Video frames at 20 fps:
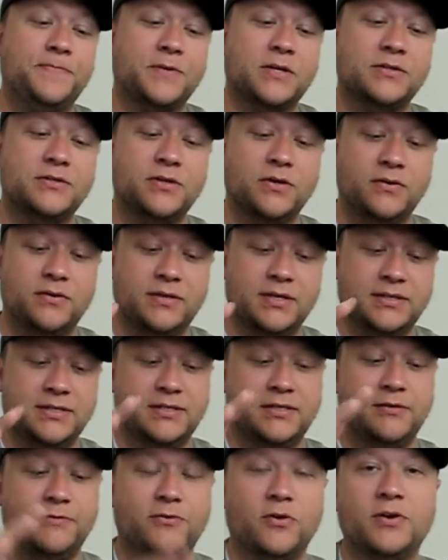So this
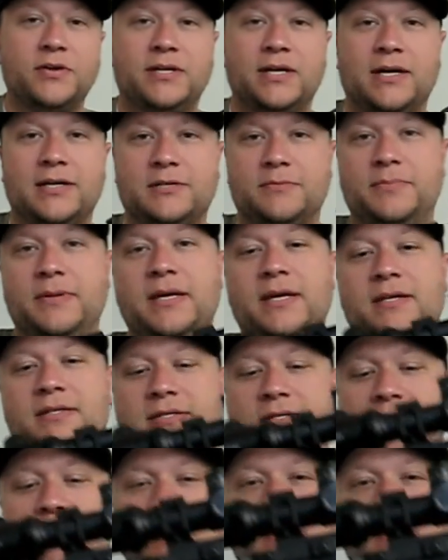is the Vortex PST